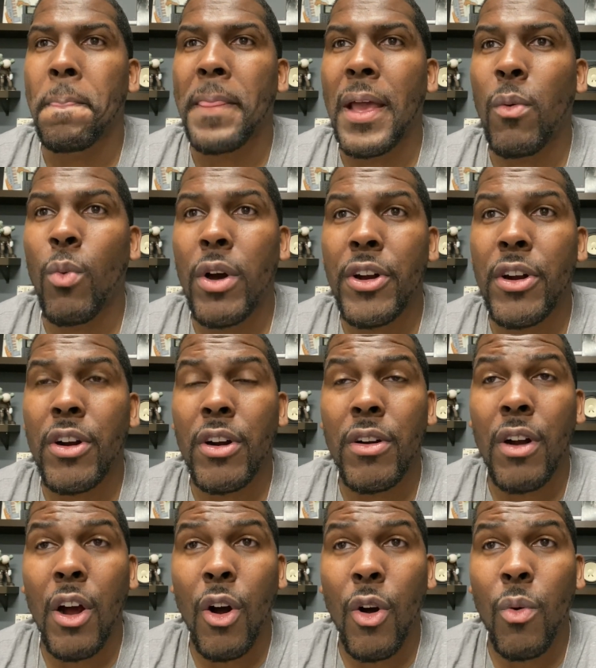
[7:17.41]
And one of her
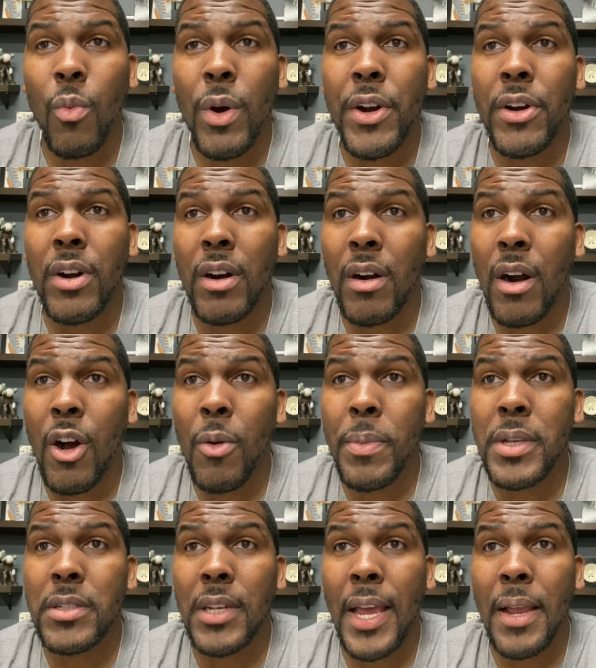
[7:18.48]

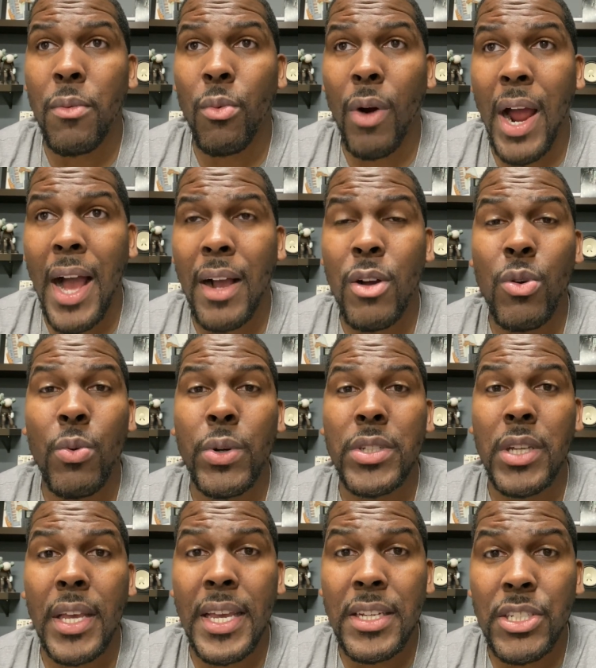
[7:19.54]
homies named Rock, who was
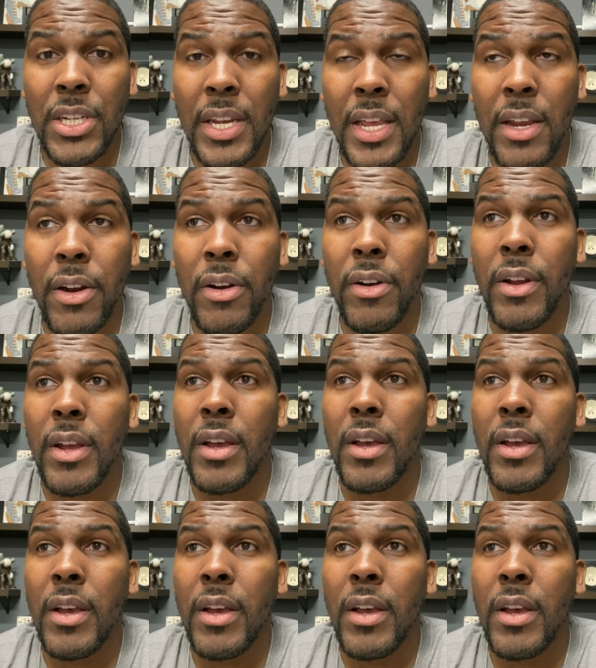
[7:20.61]
an engineer,